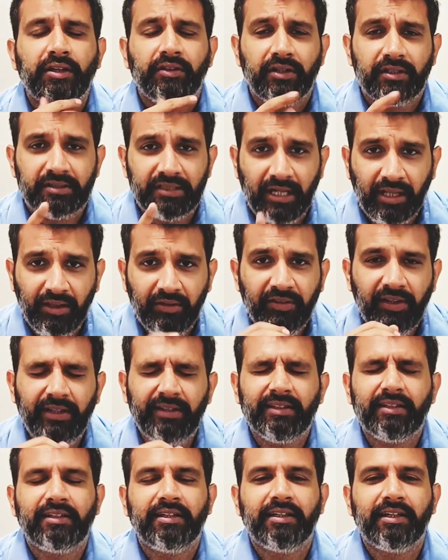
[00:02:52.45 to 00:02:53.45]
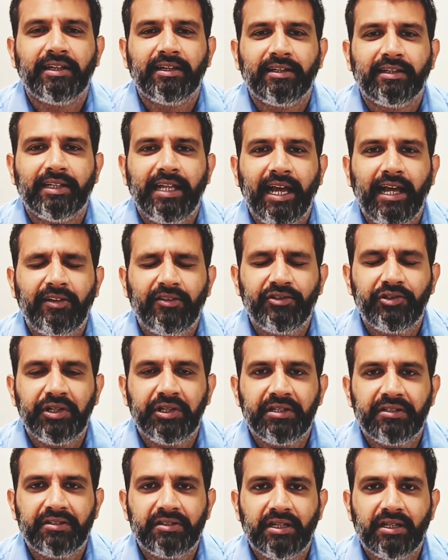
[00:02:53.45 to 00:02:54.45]
there is another thing that
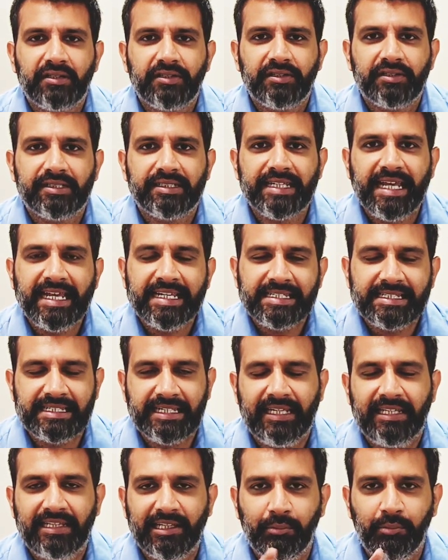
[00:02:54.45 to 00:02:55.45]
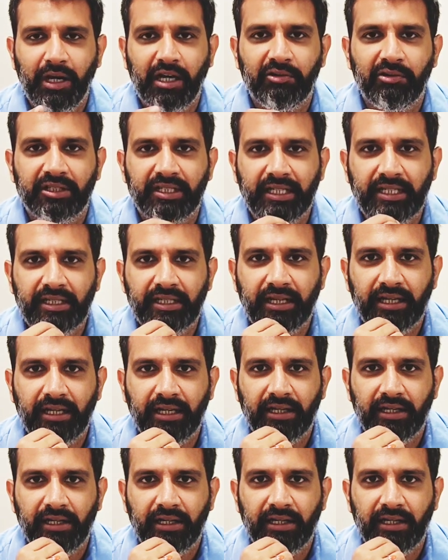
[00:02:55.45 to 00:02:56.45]
Sri Krishna says in the Bhagavad Gita,